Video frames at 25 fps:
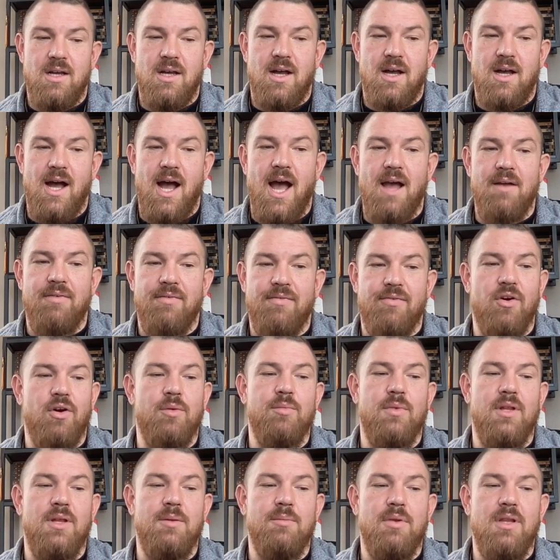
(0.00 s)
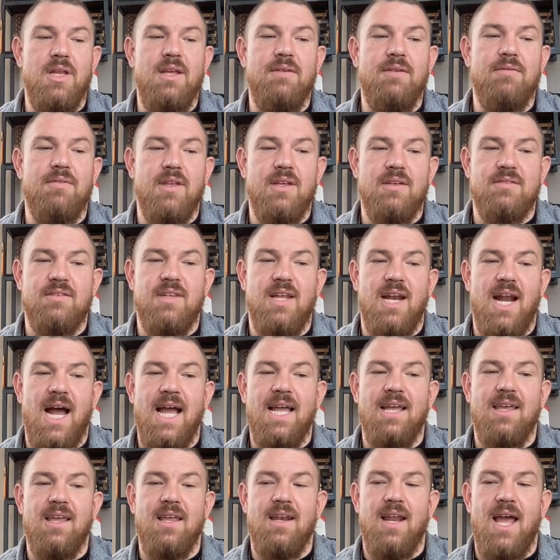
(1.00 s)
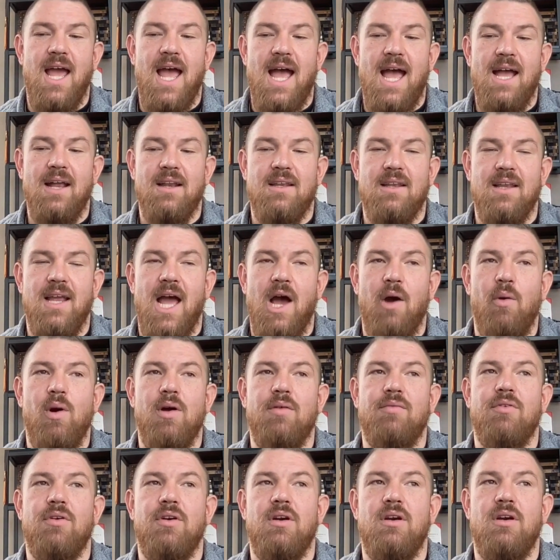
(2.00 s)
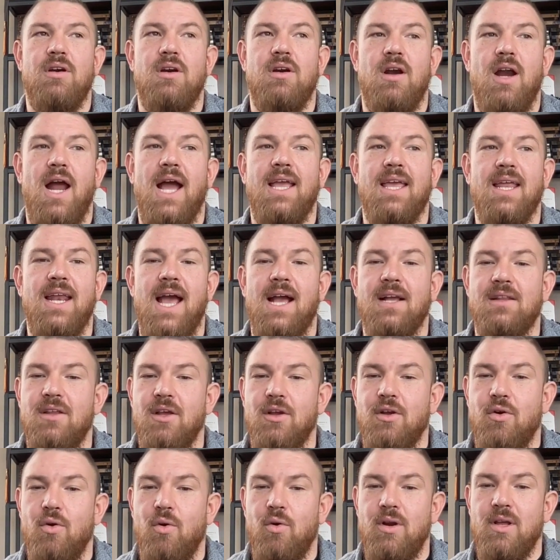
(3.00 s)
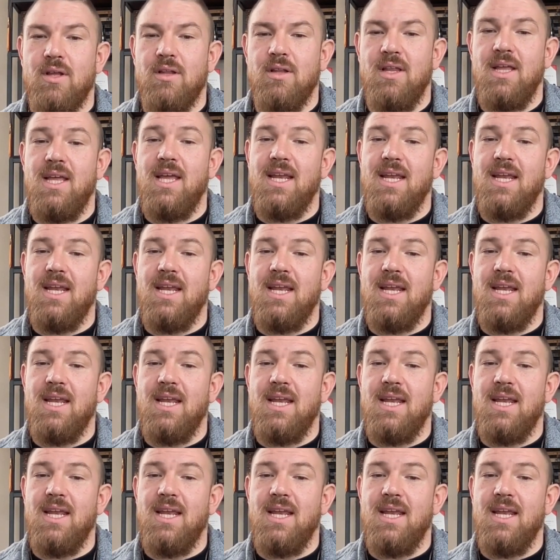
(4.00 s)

I firmly believe this, that I can act however, or I can act accordingly